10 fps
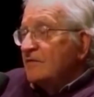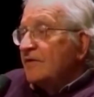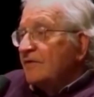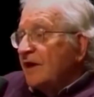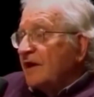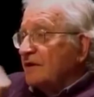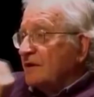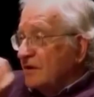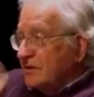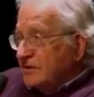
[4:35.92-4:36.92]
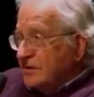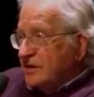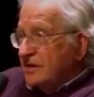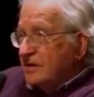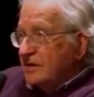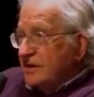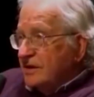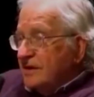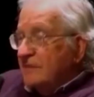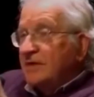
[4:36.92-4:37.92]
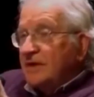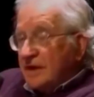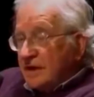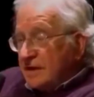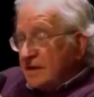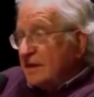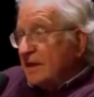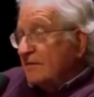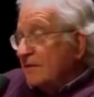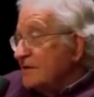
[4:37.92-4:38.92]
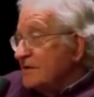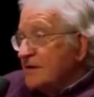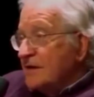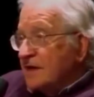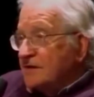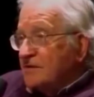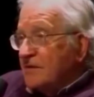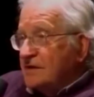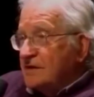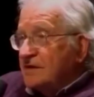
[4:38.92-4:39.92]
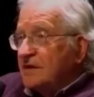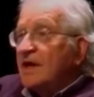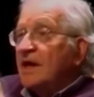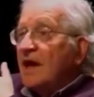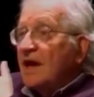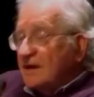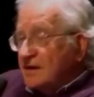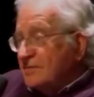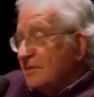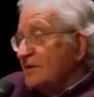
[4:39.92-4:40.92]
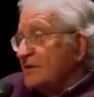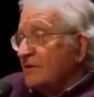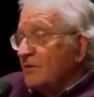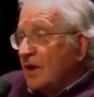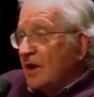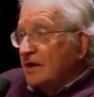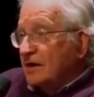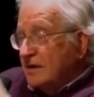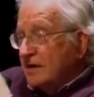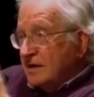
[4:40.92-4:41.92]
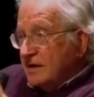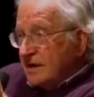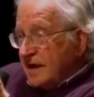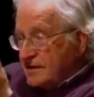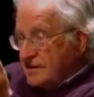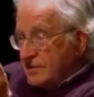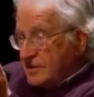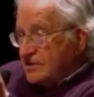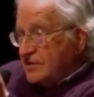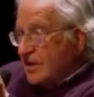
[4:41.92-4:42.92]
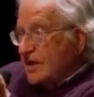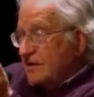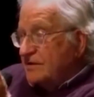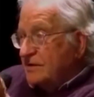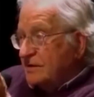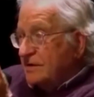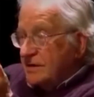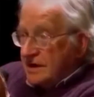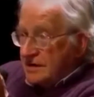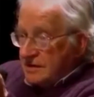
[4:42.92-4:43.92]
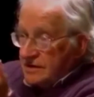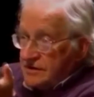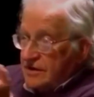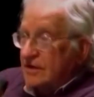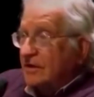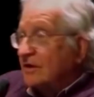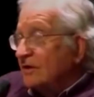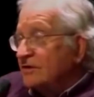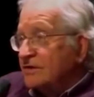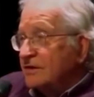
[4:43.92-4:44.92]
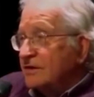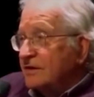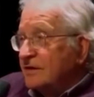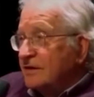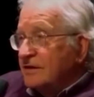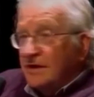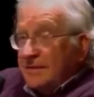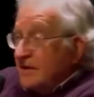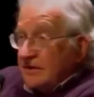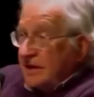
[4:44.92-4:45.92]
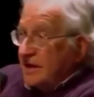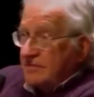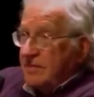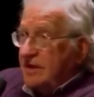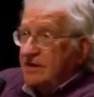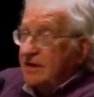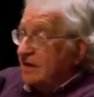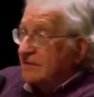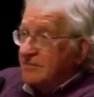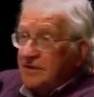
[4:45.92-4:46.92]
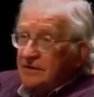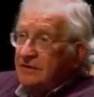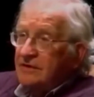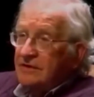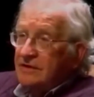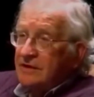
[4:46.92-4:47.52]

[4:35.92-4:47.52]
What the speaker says: reflect culture. But then that raises the next question. How does a person acquire his or her culture? I mean, you don't get it by taking a pill.